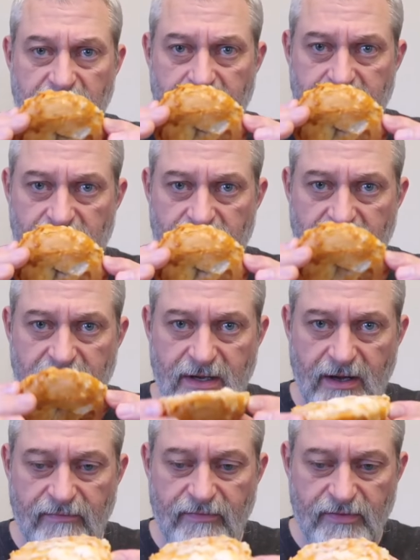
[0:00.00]
I mean, you're getting
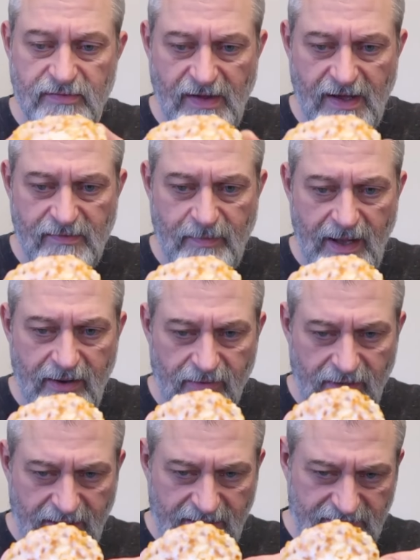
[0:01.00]
a full-size bagel,
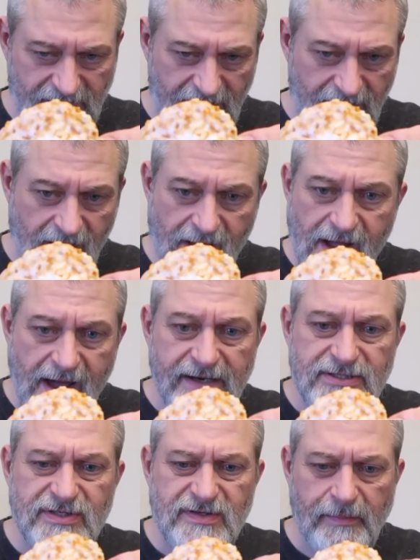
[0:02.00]
like I said, and
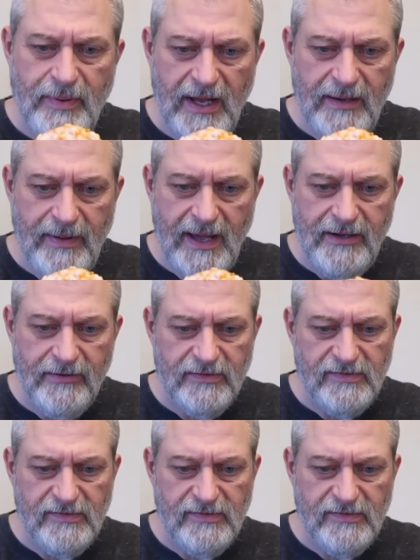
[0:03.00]
it's just a plain bagel.